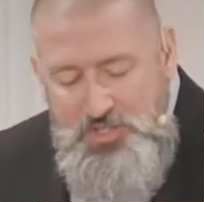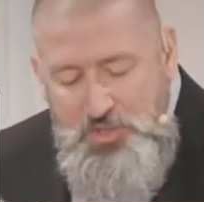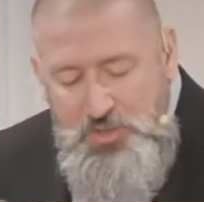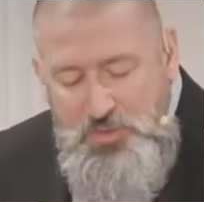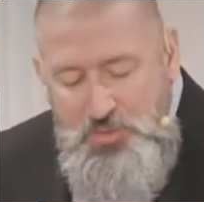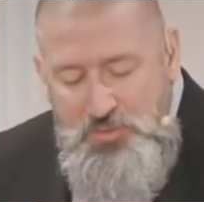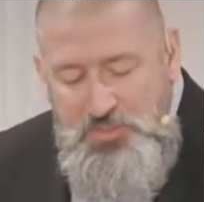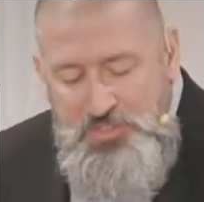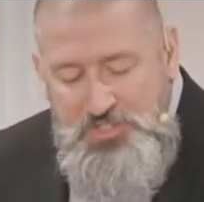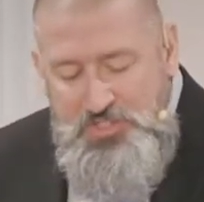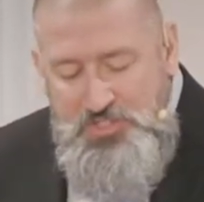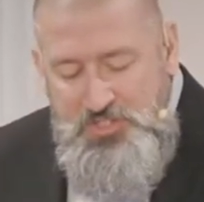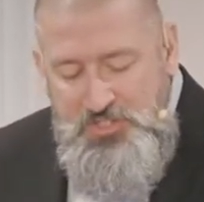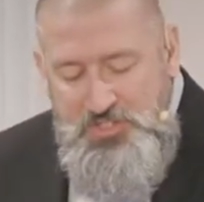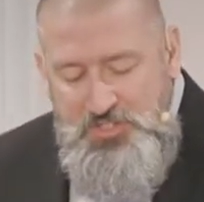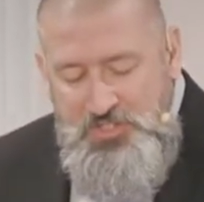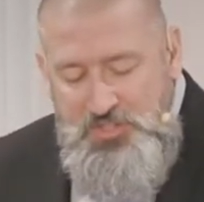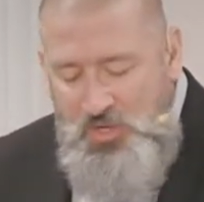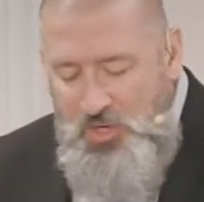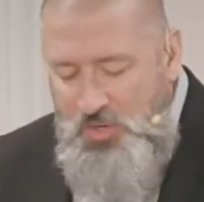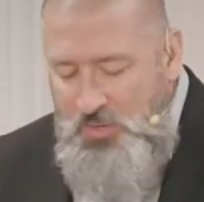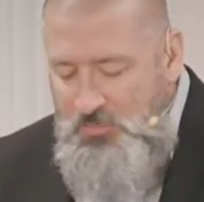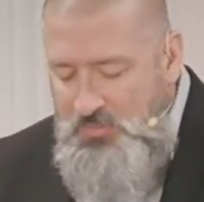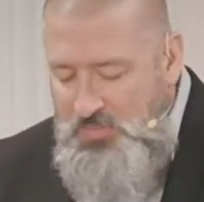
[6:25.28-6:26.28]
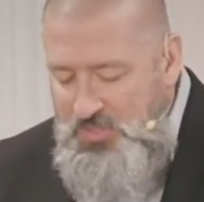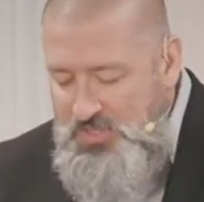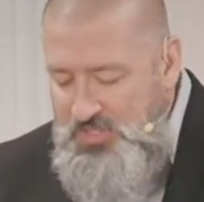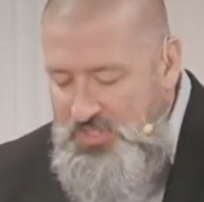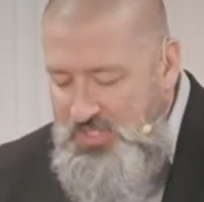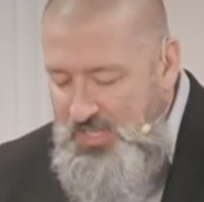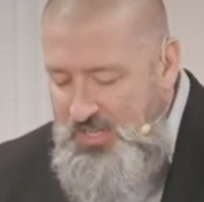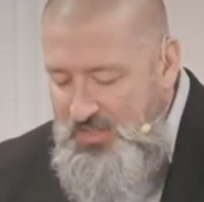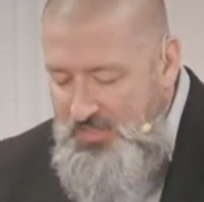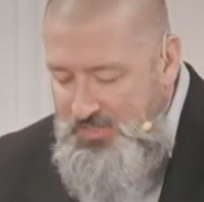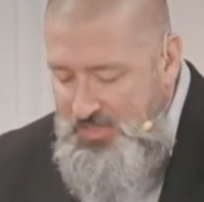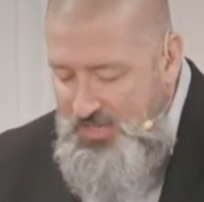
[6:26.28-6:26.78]
who is the
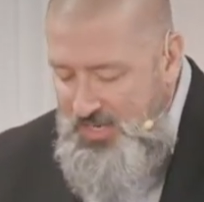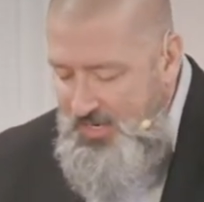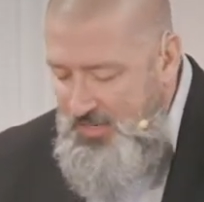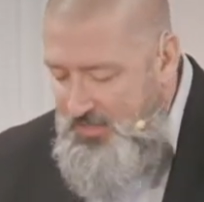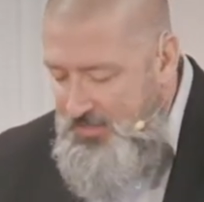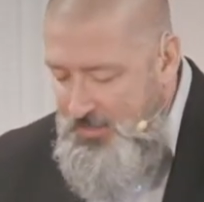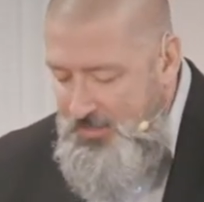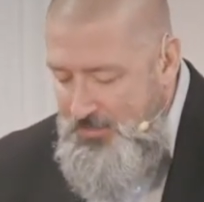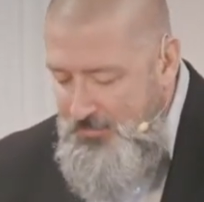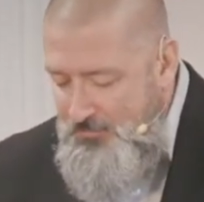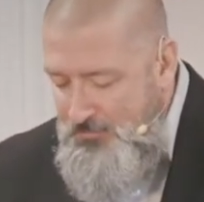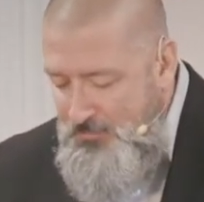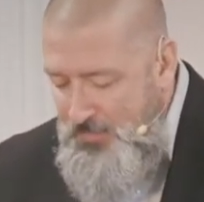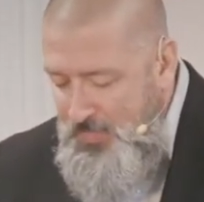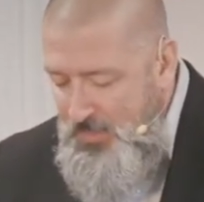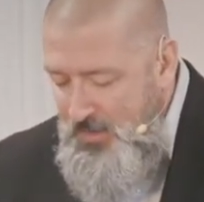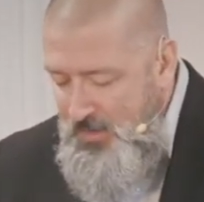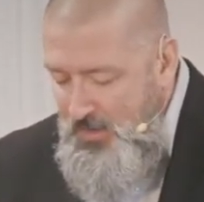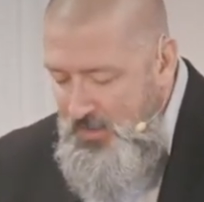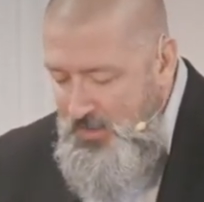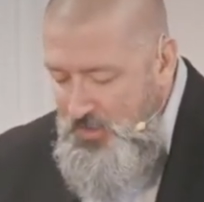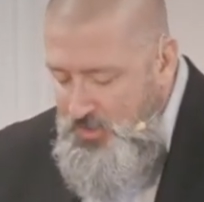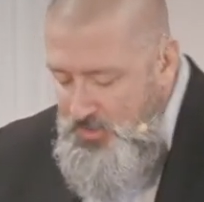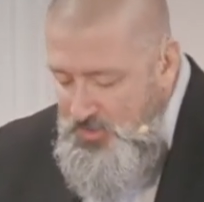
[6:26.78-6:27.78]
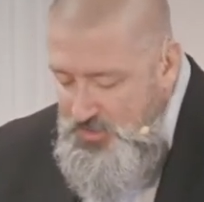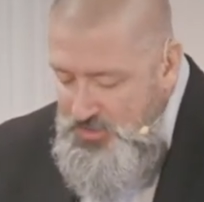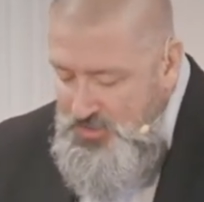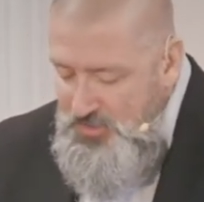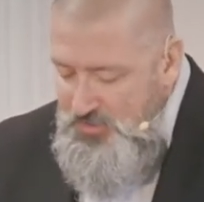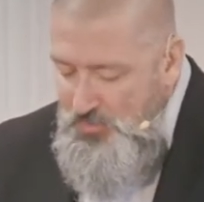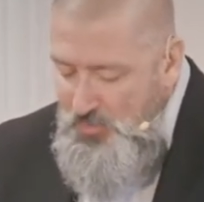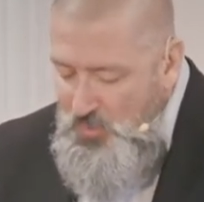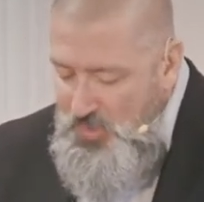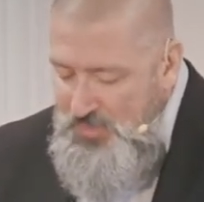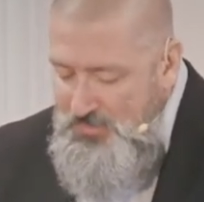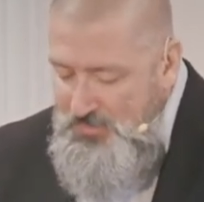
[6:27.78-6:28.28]
psalmist thanking? Who
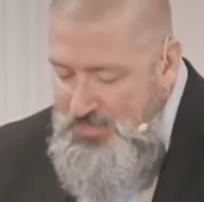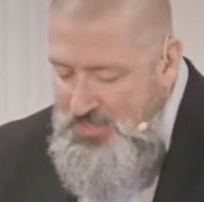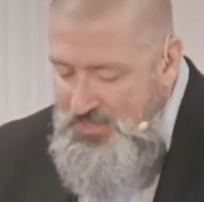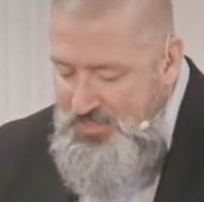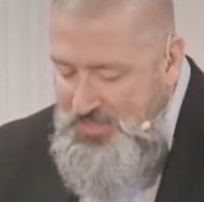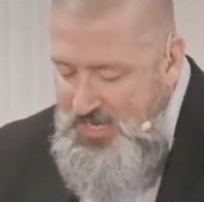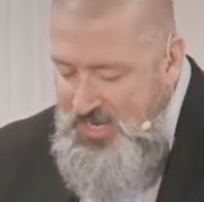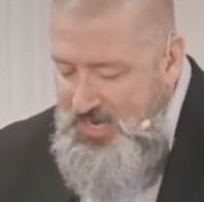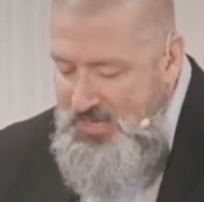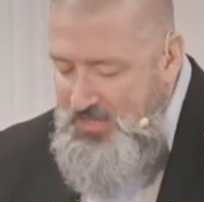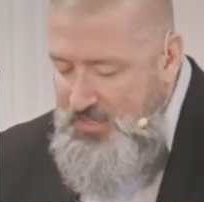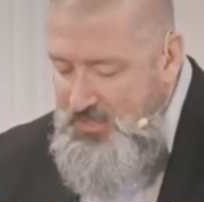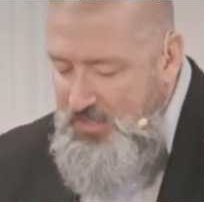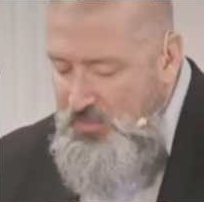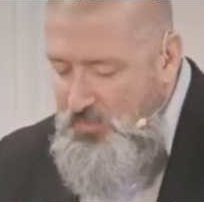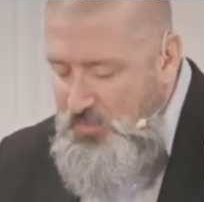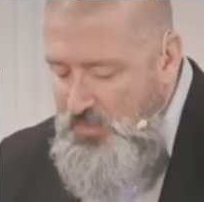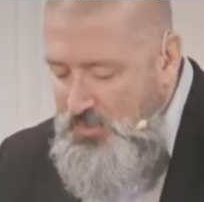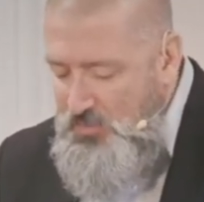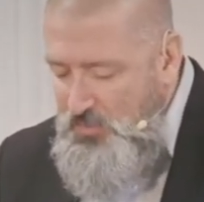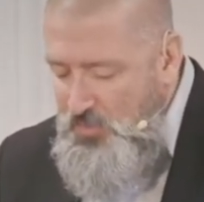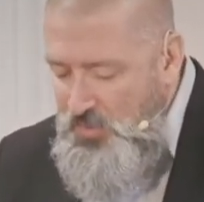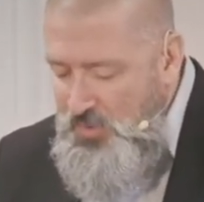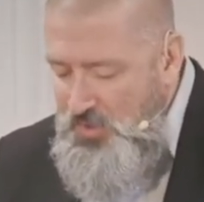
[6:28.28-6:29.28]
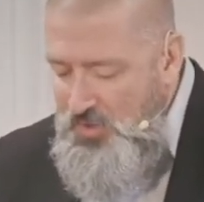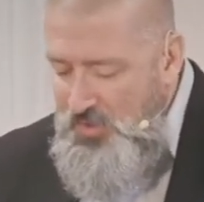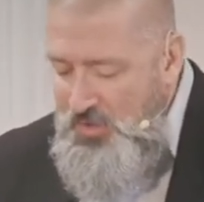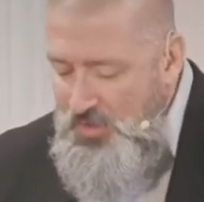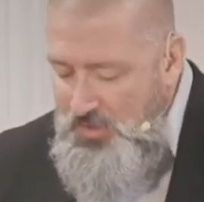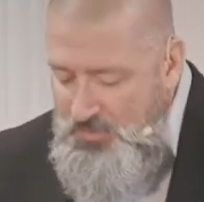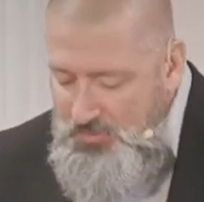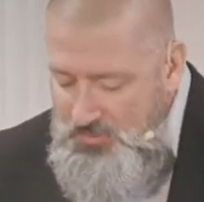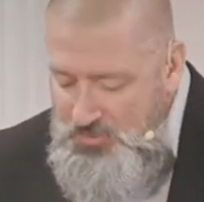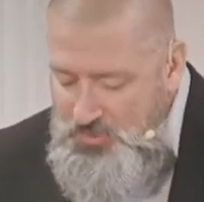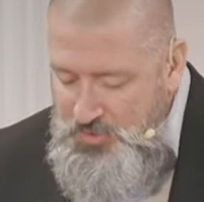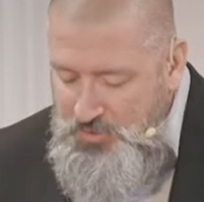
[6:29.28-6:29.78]
should we be thanking when we're
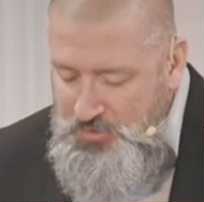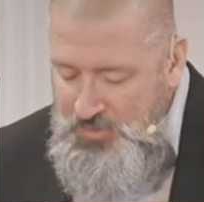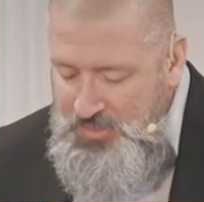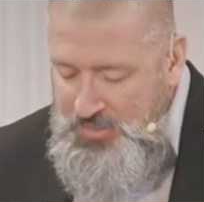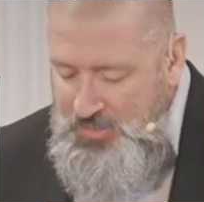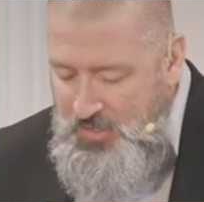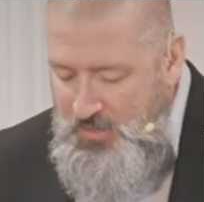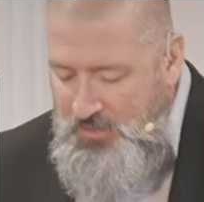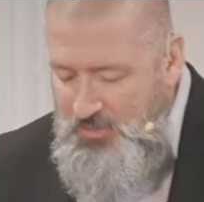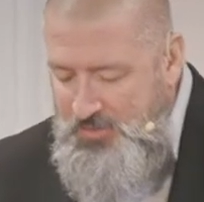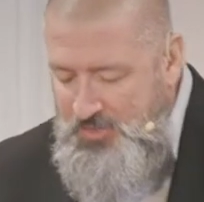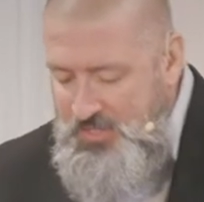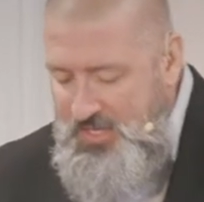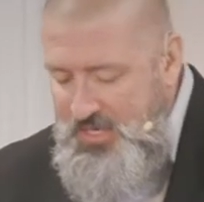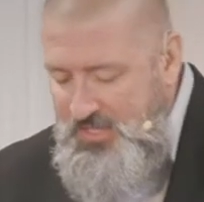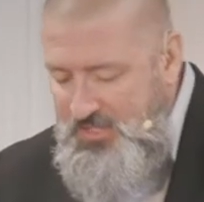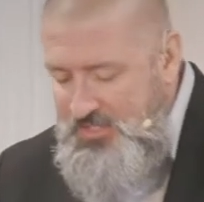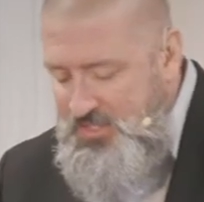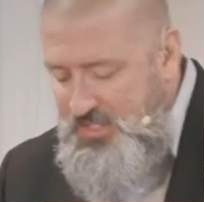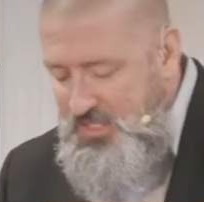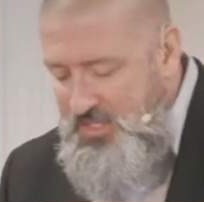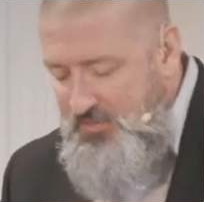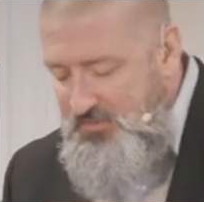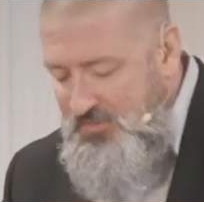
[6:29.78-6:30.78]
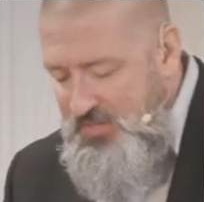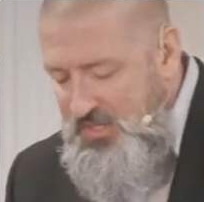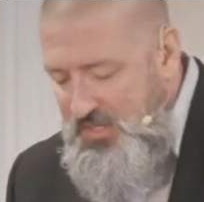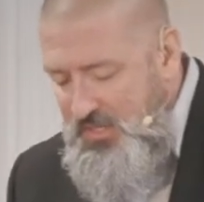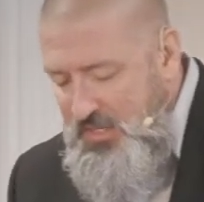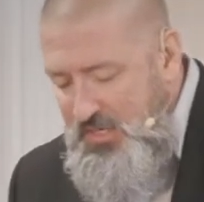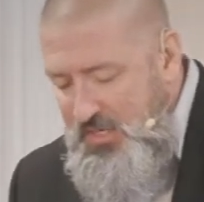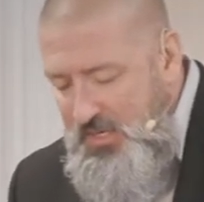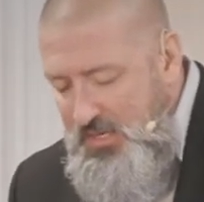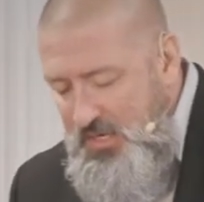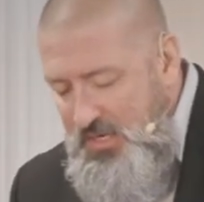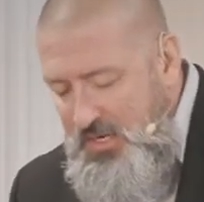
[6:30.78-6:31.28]
doing our Thanksgiving?
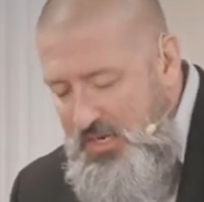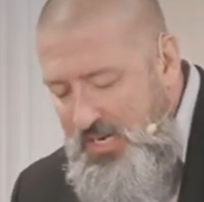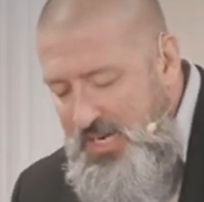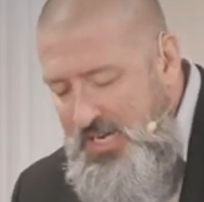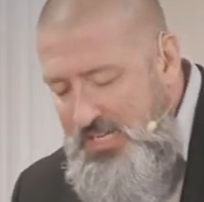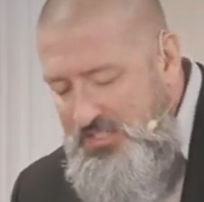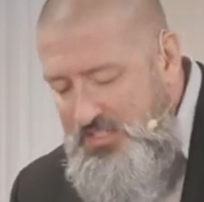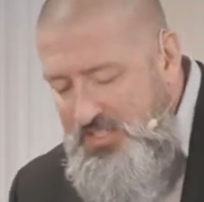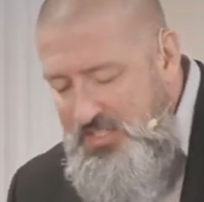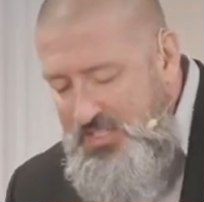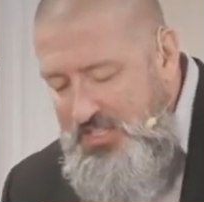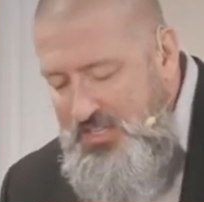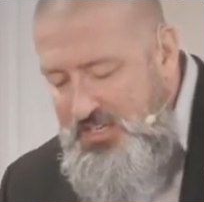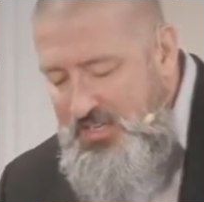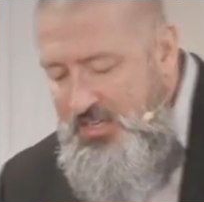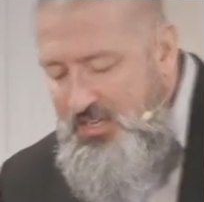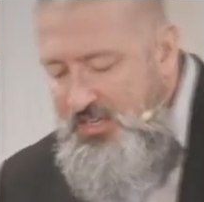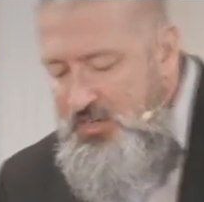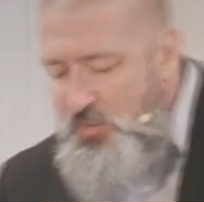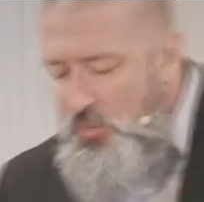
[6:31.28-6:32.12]
As the key